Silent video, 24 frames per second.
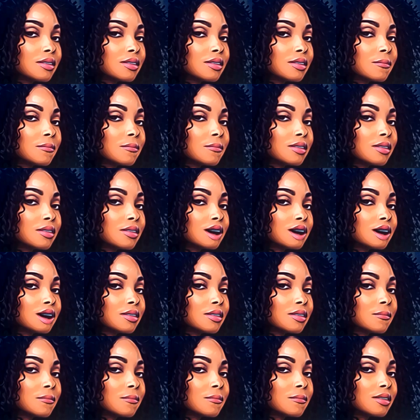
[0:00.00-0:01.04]
Uh, I
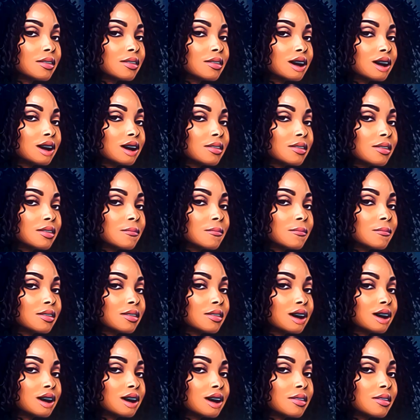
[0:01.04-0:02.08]
admire her. Uh, she's
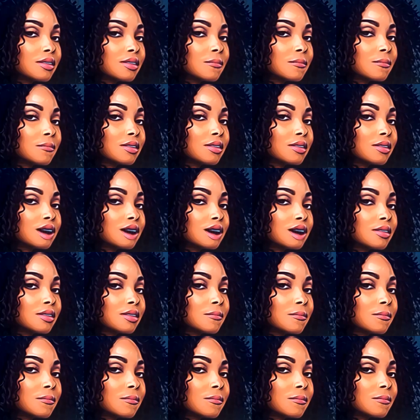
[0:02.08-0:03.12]
strong. She's
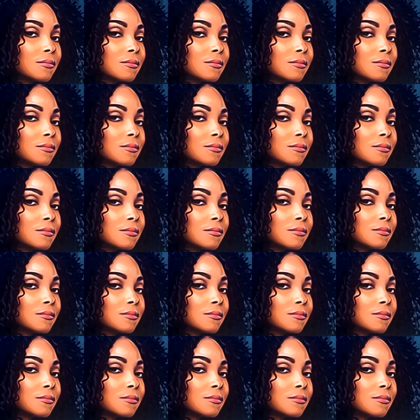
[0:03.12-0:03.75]
stronger than me.